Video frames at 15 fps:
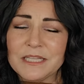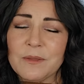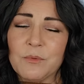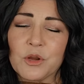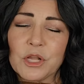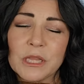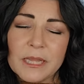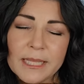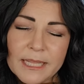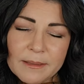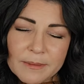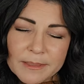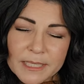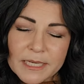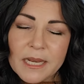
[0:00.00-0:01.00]
They were
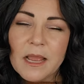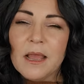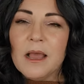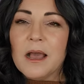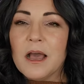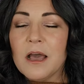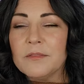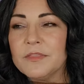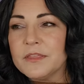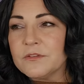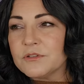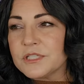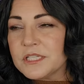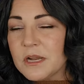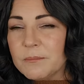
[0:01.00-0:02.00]
claiming that
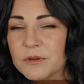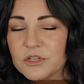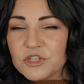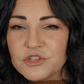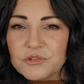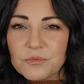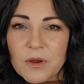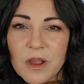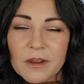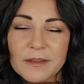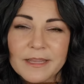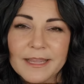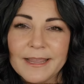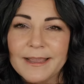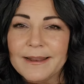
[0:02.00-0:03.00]
their stomach
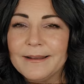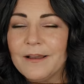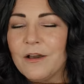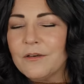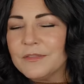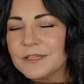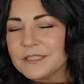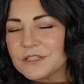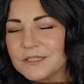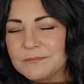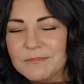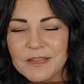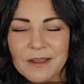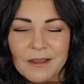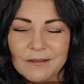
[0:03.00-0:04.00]
shrunk and all this
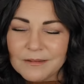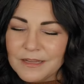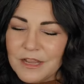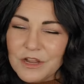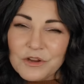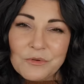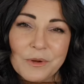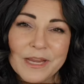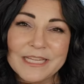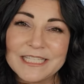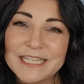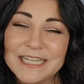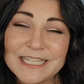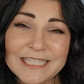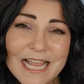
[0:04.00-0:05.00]

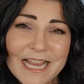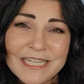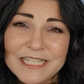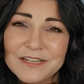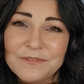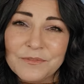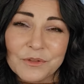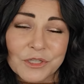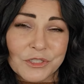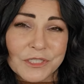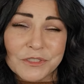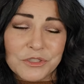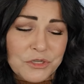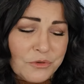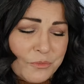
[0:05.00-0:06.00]
craziness. I did it for
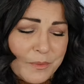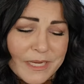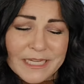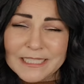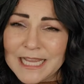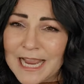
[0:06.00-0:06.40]
like 2 weeks.